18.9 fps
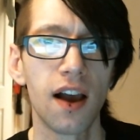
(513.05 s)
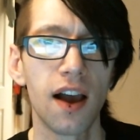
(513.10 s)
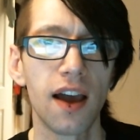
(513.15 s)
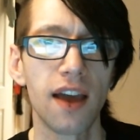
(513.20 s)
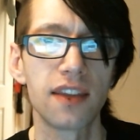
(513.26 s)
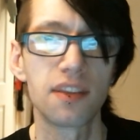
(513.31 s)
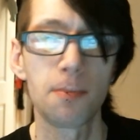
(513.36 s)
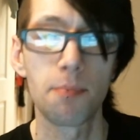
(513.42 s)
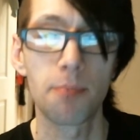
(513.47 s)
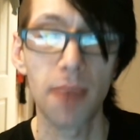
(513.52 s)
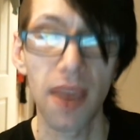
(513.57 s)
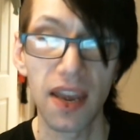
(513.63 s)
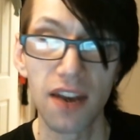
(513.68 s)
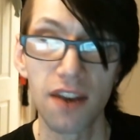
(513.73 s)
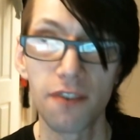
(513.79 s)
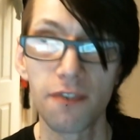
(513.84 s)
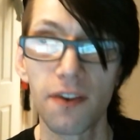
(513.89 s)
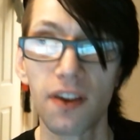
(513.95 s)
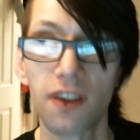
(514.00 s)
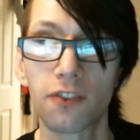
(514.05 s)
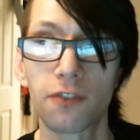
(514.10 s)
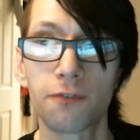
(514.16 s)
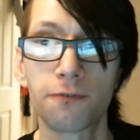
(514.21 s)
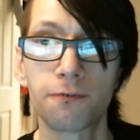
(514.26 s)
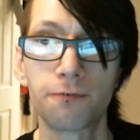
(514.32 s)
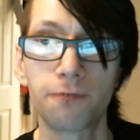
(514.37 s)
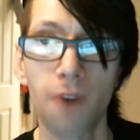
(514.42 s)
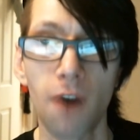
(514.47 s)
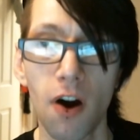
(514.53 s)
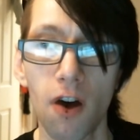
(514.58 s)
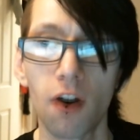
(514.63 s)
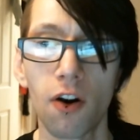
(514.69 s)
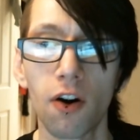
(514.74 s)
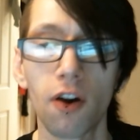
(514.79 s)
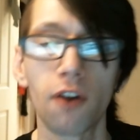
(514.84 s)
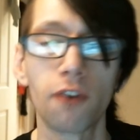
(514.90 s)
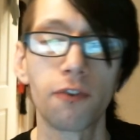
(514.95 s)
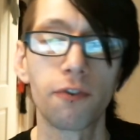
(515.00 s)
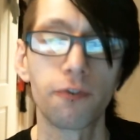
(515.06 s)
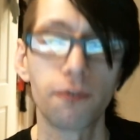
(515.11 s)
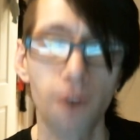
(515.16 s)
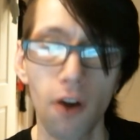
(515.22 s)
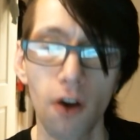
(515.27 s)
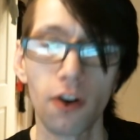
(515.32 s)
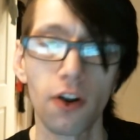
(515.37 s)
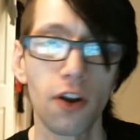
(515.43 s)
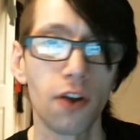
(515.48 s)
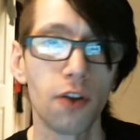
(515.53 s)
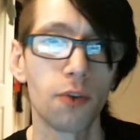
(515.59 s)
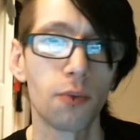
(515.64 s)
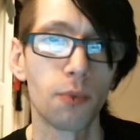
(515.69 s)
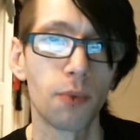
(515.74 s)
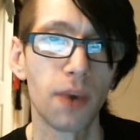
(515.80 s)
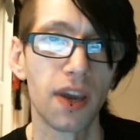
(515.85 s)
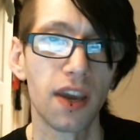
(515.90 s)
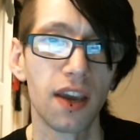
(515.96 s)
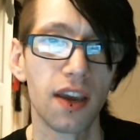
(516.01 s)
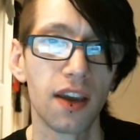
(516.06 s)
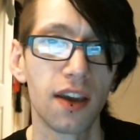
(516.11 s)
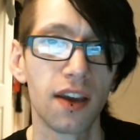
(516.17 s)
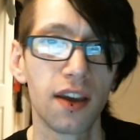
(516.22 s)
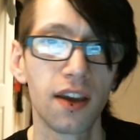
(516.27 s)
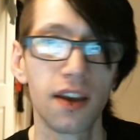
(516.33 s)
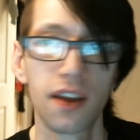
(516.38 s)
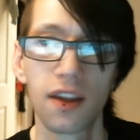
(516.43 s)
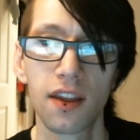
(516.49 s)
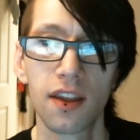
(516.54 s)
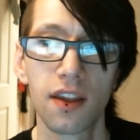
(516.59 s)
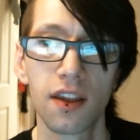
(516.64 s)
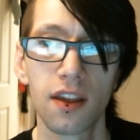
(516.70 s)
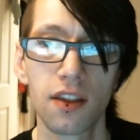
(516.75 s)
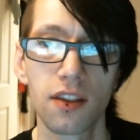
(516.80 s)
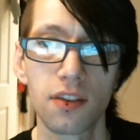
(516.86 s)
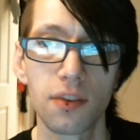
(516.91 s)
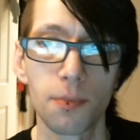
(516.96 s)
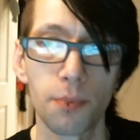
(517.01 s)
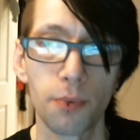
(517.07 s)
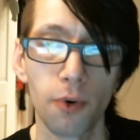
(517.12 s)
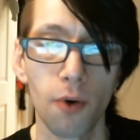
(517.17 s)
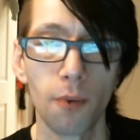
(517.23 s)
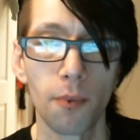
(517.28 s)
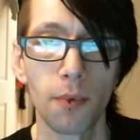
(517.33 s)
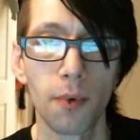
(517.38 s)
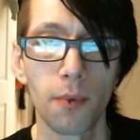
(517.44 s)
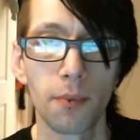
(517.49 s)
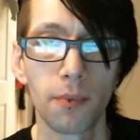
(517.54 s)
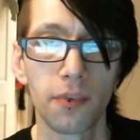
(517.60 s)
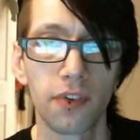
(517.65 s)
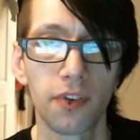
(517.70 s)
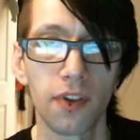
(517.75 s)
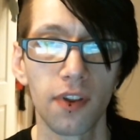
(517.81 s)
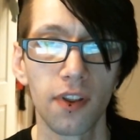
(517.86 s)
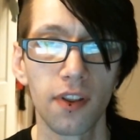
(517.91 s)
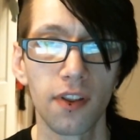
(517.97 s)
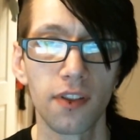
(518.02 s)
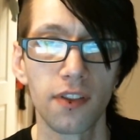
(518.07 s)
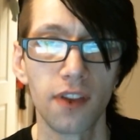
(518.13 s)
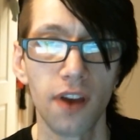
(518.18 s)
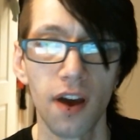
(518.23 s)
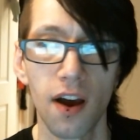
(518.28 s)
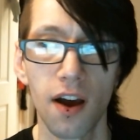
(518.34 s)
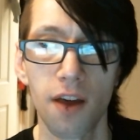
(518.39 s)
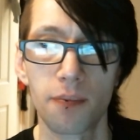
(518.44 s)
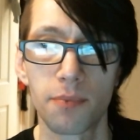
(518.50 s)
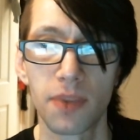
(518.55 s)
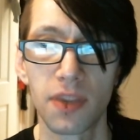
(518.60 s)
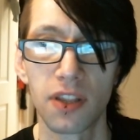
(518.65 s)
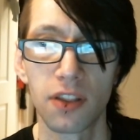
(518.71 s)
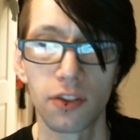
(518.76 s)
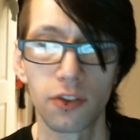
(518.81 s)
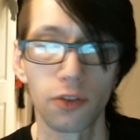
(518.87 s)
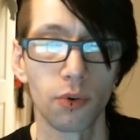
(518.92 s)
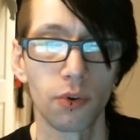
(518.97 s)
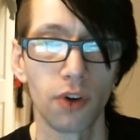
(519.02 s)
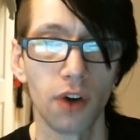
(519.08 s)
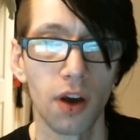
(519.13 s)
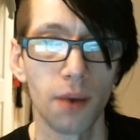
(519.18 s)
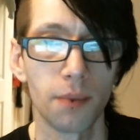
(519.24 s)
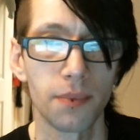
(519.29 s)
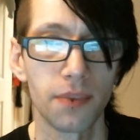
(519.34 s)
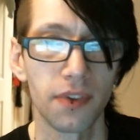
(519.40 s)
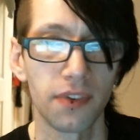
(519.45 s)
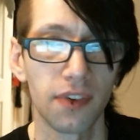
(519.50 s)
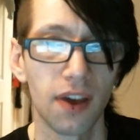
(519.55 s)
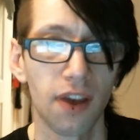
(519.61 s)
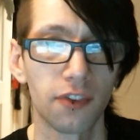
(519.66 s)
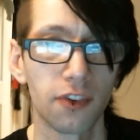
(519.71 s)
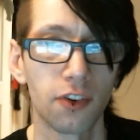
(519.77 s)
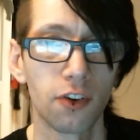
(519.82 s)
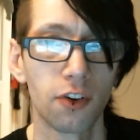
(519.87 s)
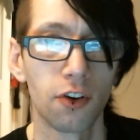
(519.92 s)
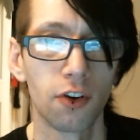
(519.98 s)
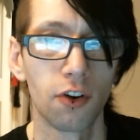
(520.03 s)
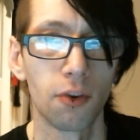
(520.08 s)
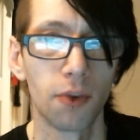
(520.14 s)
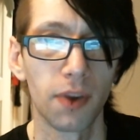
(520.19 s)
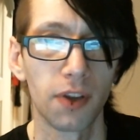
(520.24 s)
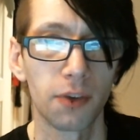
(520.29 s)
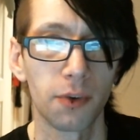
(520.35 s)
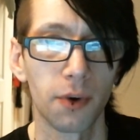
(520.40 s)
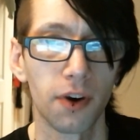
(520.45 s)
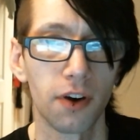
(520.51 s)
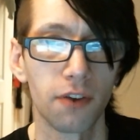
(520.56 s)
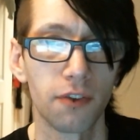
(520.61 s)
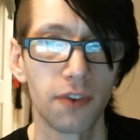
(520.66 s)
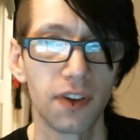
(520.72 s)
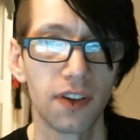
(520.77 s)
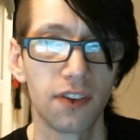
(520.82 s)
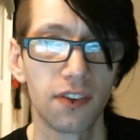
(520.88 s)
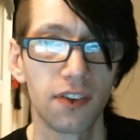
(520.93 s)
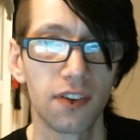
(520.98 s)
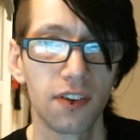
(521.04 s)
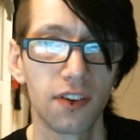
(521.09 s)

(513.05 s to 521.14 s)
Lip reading: and the benefits far outweigh the problems that have been thrown up this afternoon on my Twitter feed.